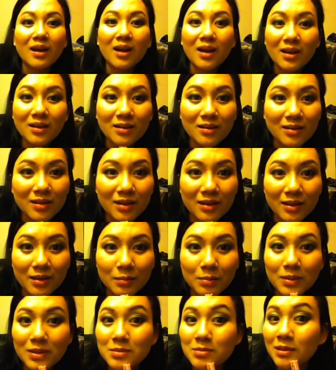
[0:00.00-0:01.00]
I don't like
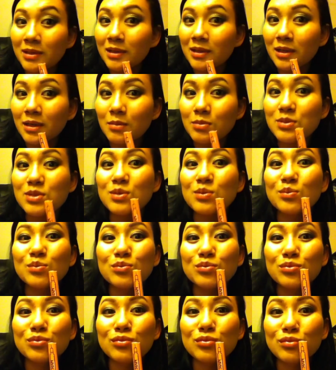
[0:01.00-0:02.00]
it because my lips,
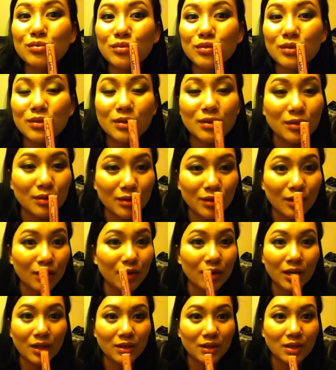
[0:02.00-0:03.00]

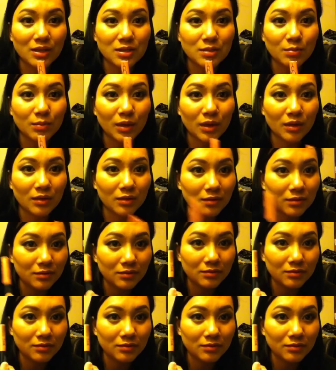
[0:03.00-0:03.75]
they're not that small.